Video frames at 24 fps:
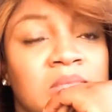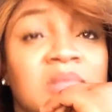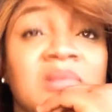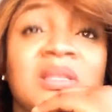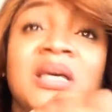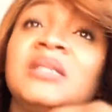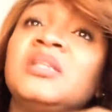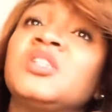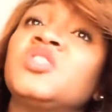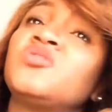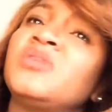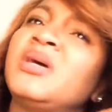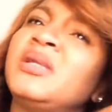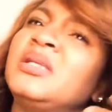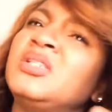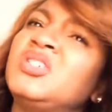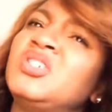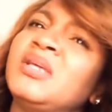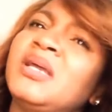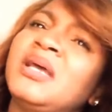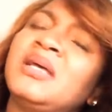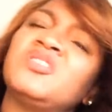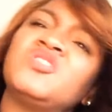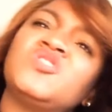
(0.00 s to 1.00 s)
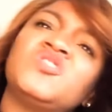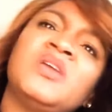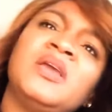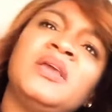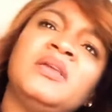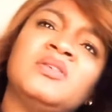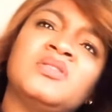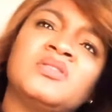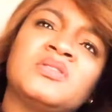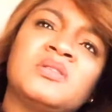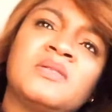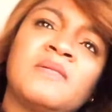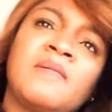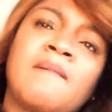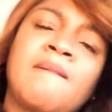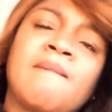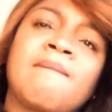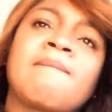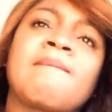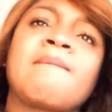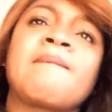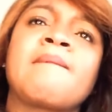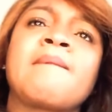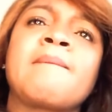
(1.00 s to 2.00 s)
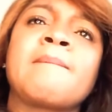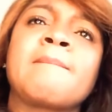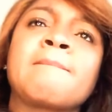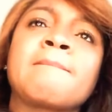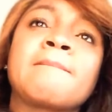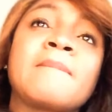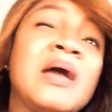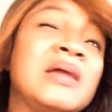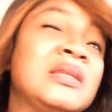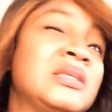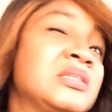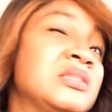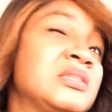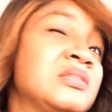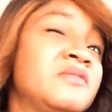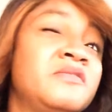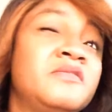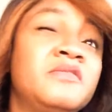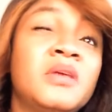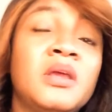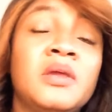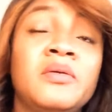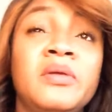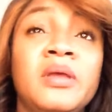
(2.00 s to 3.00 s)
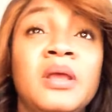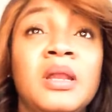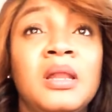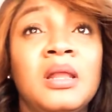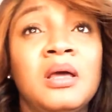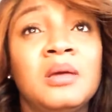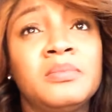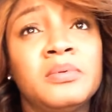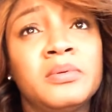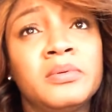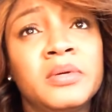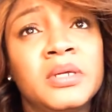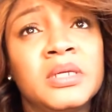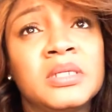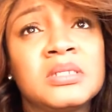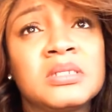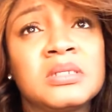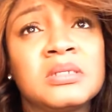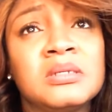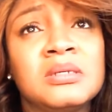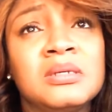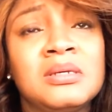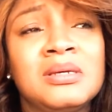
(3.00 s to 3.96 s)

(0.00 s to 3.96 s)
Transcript: that the strategy has changed and it is very elaborate.